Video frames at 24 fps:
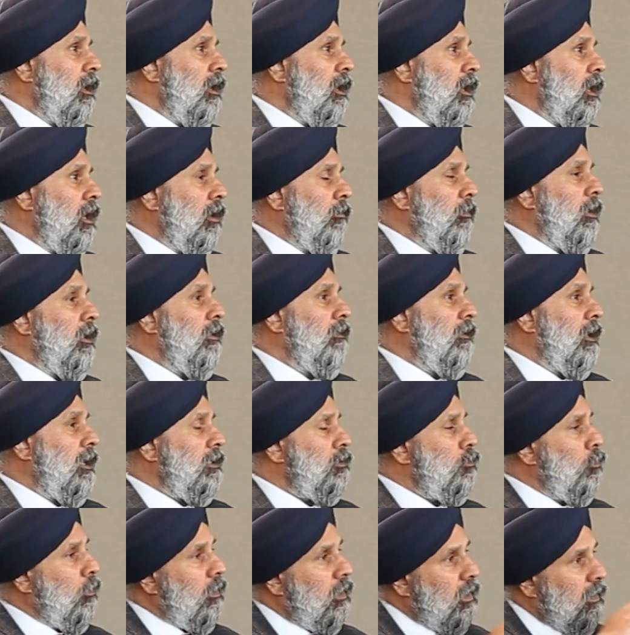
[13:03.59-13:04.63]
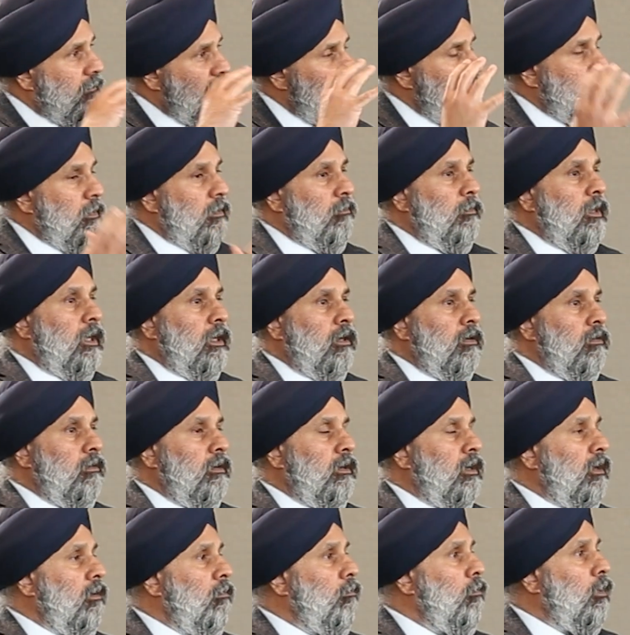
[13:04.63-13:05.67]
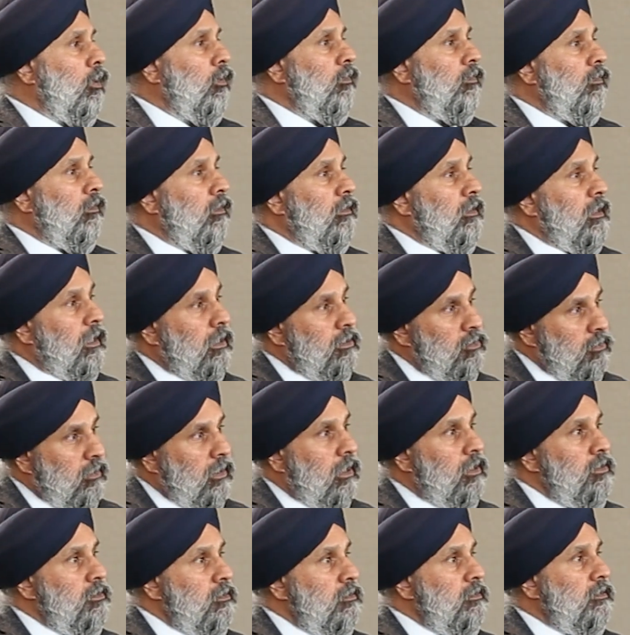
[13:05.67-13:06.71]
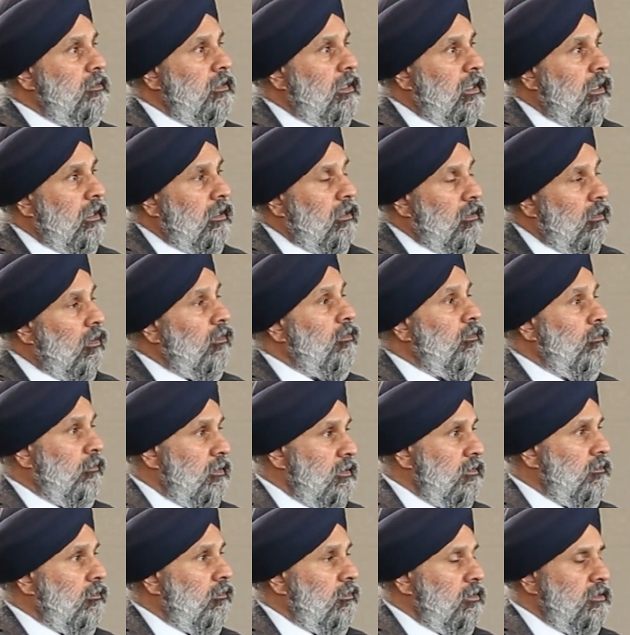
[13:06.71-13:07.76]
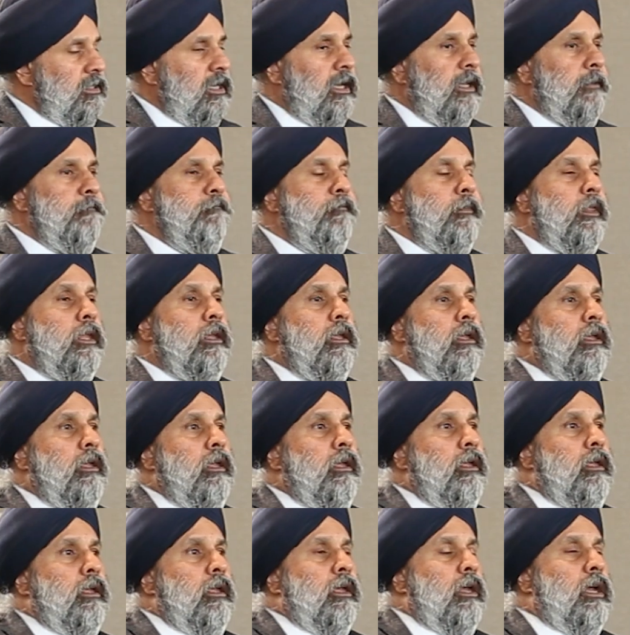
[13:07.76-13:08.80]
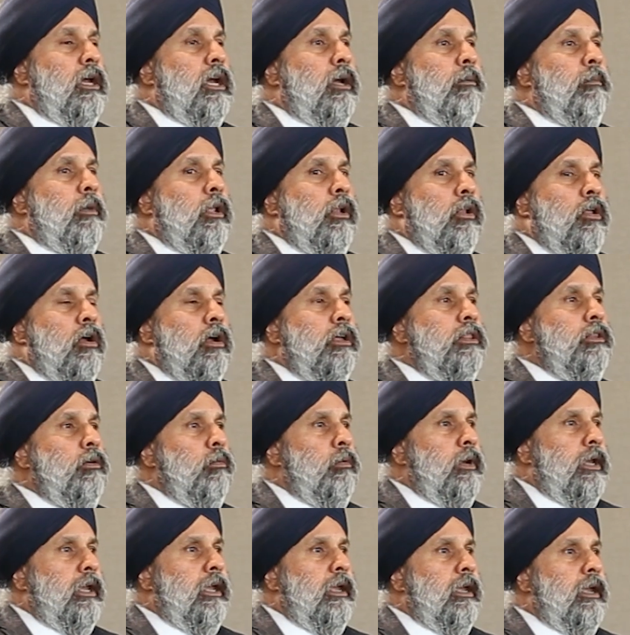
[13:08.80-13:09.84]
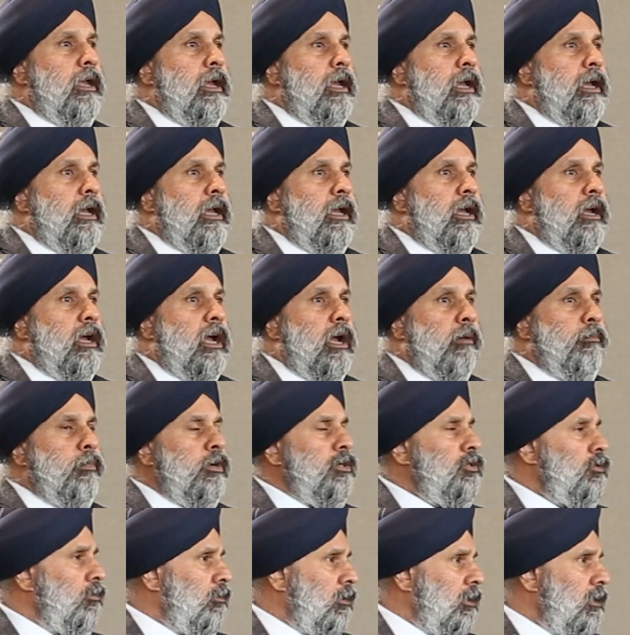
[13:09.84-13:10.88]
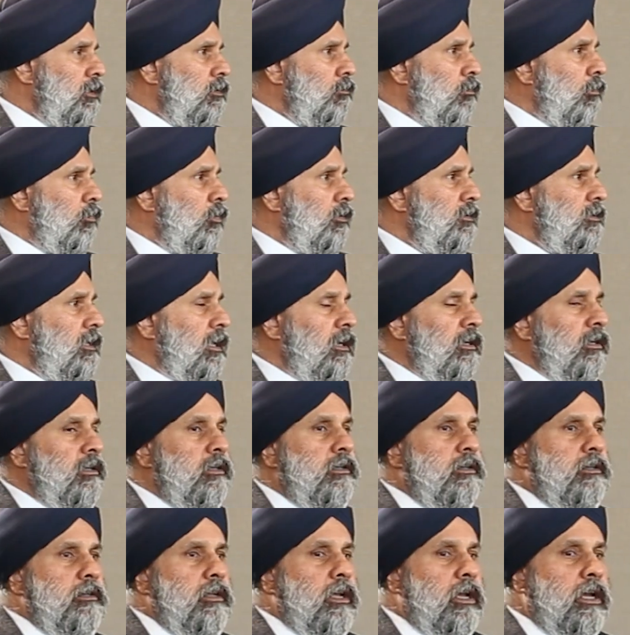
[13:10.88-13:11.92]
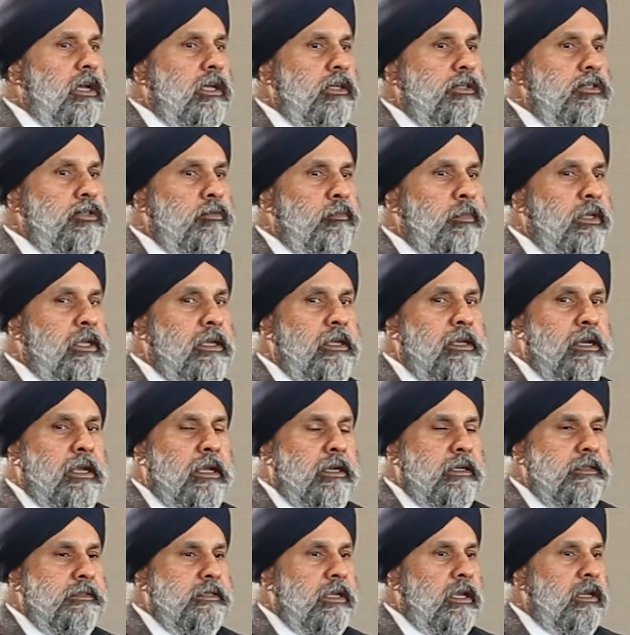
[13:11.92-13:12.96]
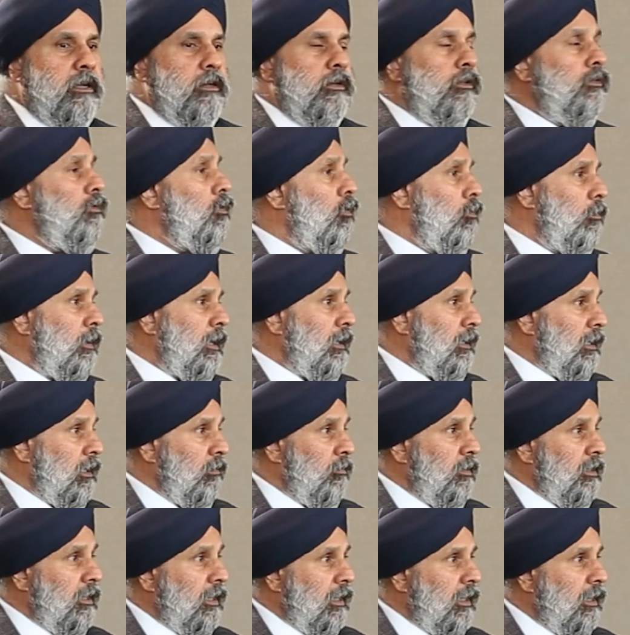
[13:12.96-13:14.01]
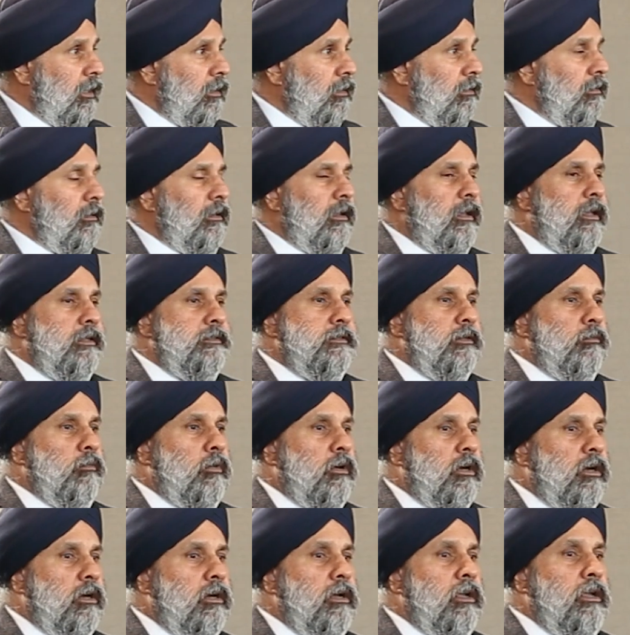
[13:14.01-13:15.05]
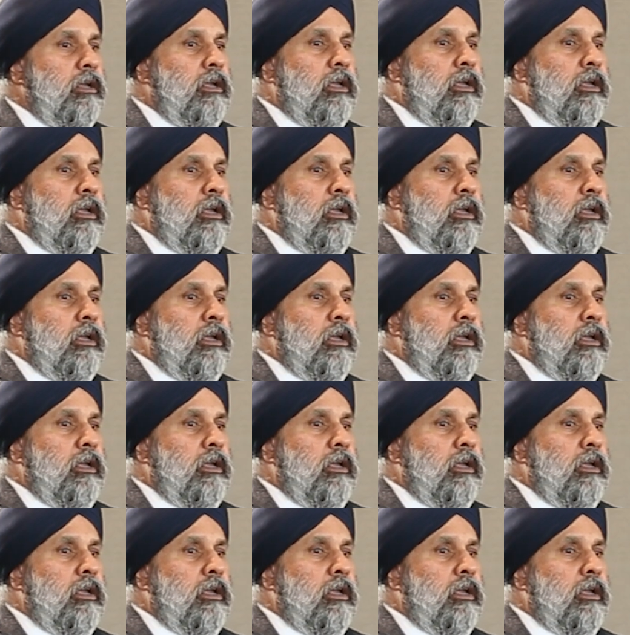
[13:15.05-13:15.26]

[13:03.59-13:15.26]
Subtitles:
And that's where I've spent my career, both on the education side and on the research side. Along the way, opportunities were presented to me, and I decided to throw my name in the hat, as it were.